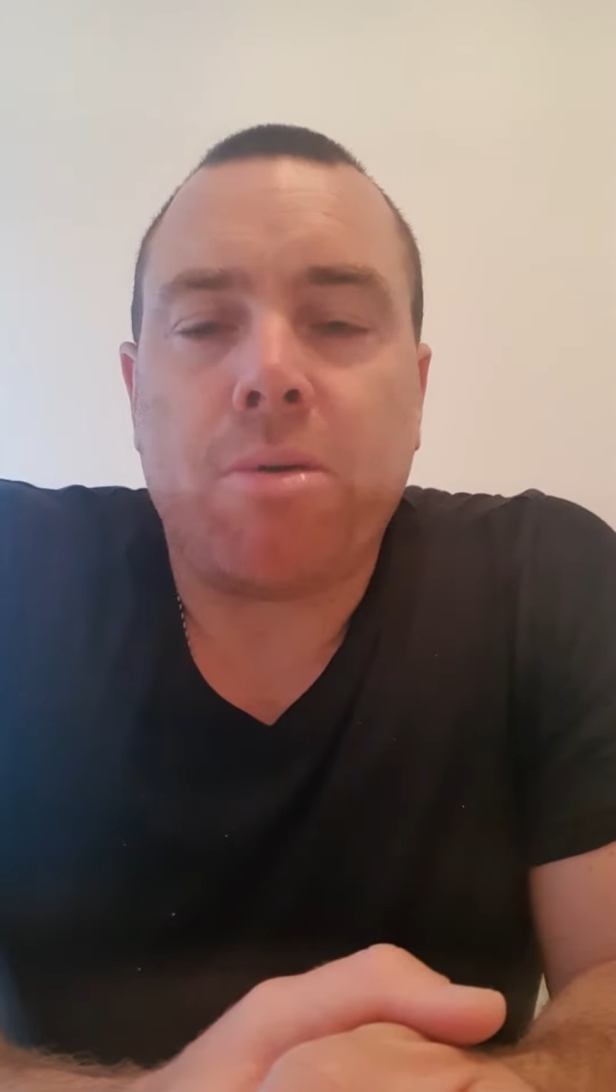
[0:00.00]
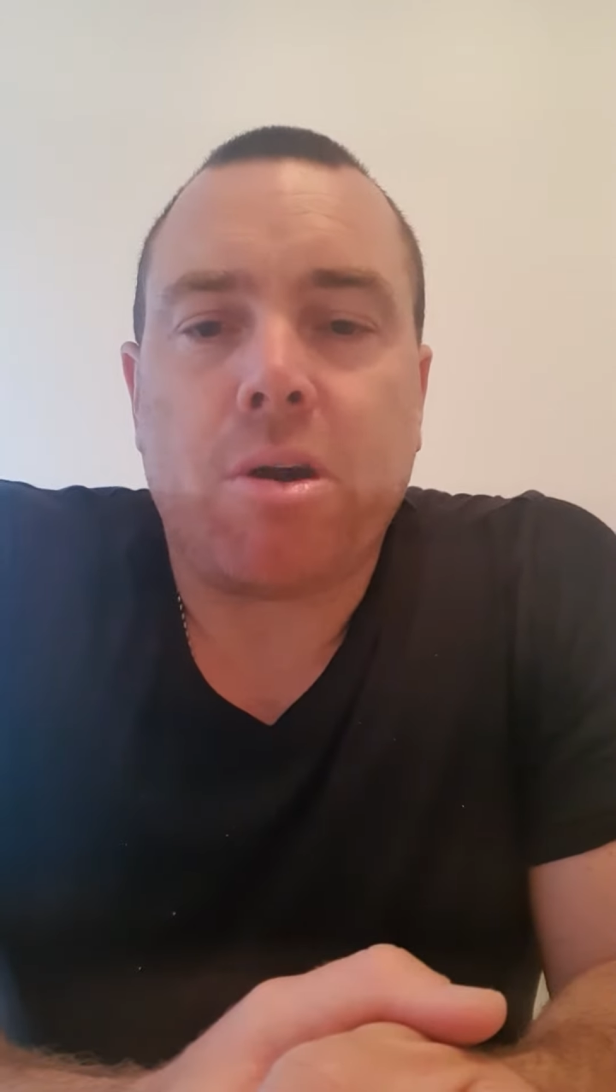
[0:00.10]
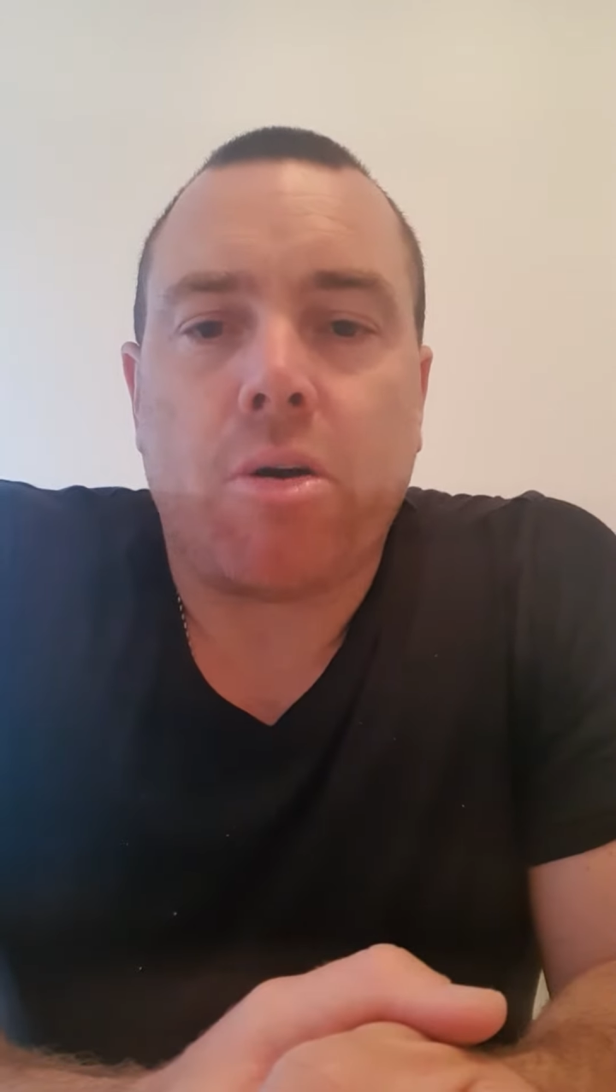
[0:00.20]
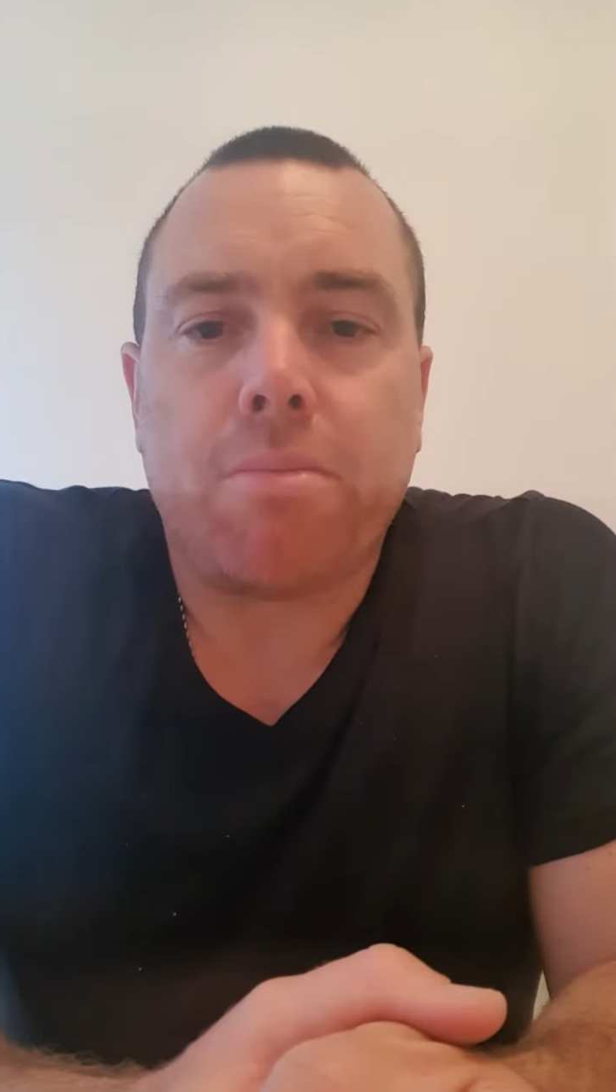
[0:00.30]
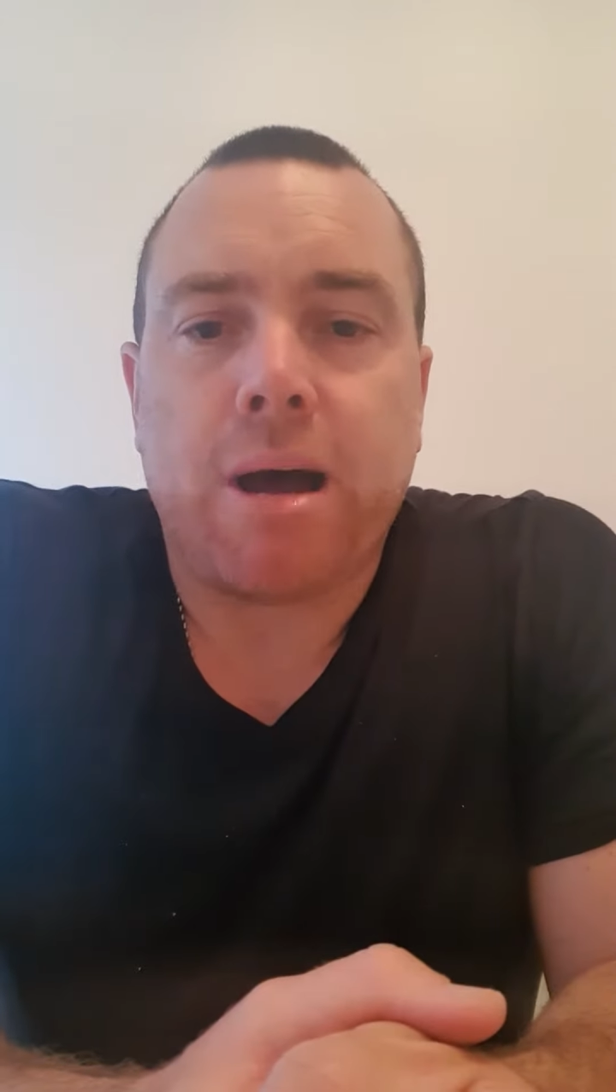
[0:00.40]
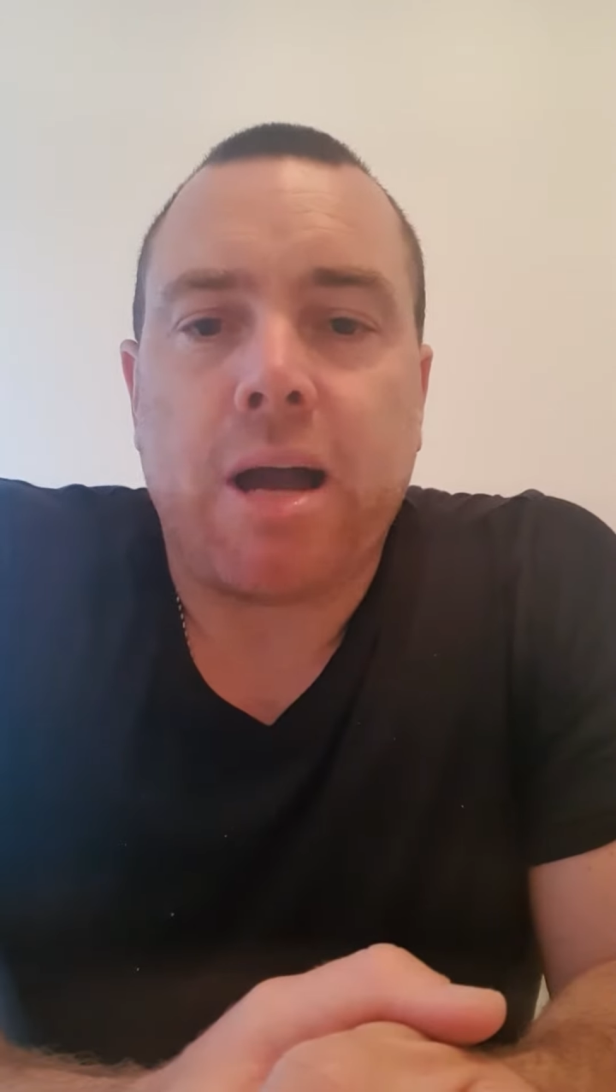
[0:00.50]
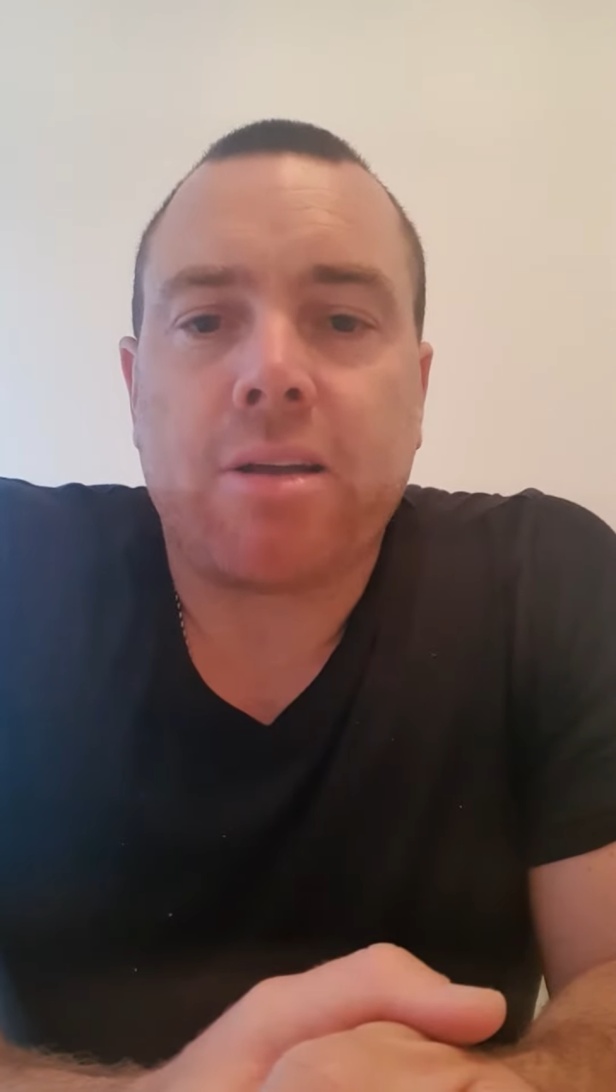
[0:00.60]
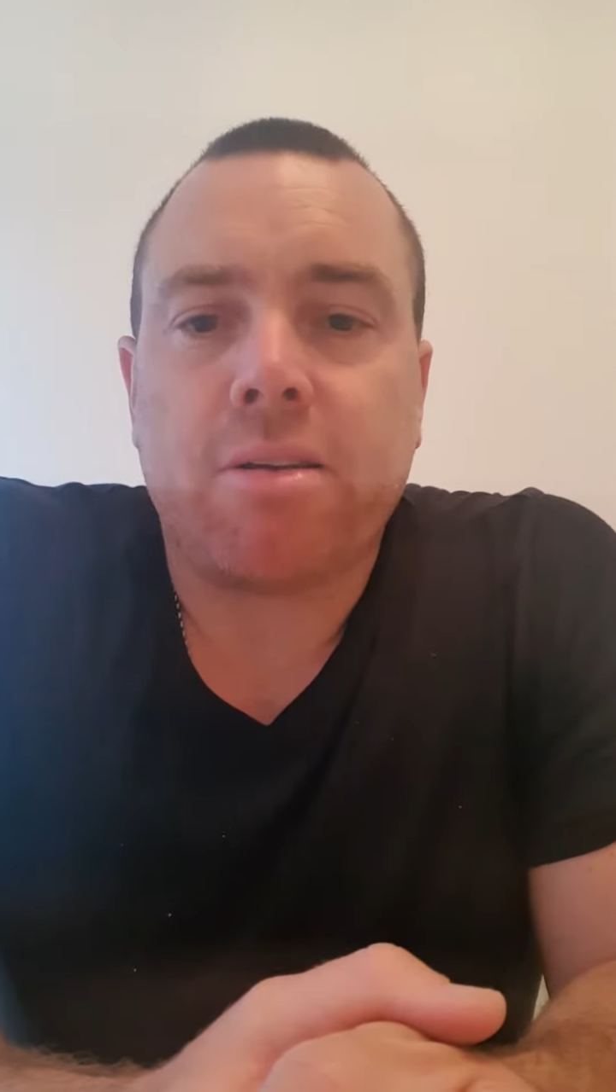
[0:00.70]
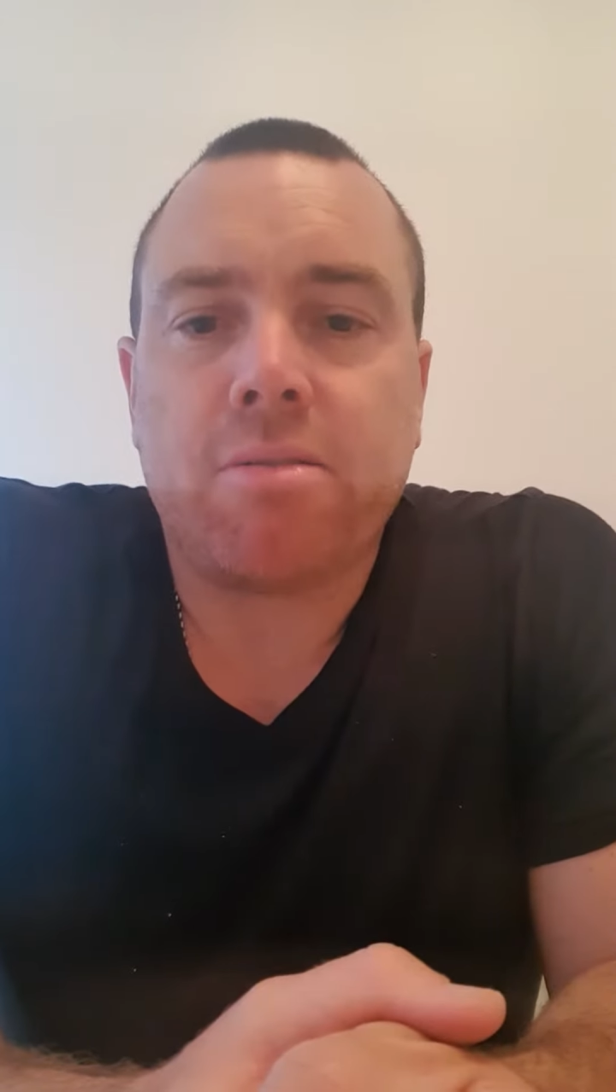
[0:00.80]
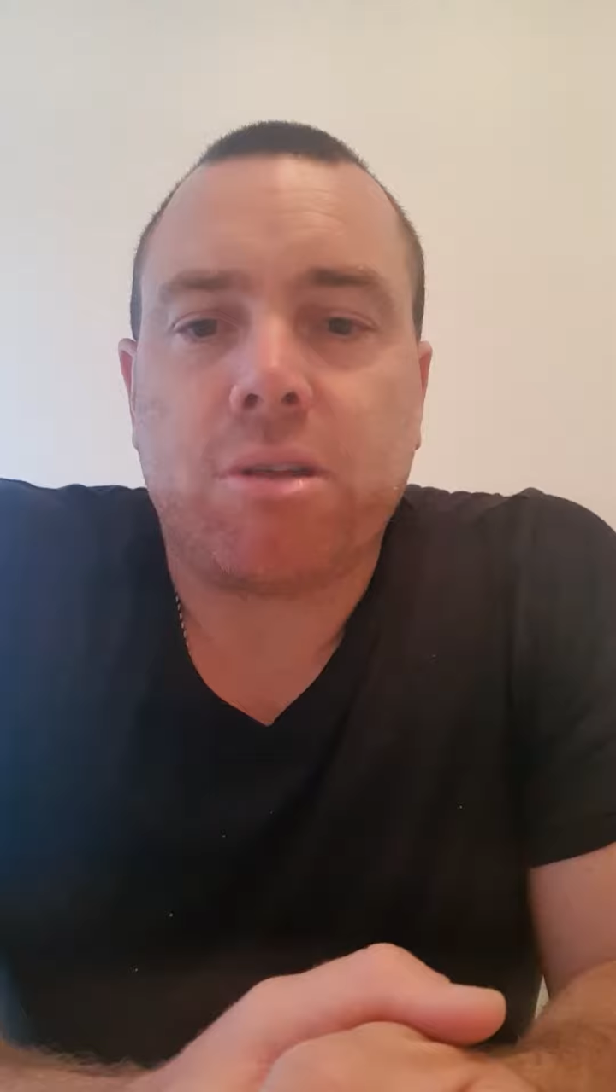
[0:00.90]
be going to market,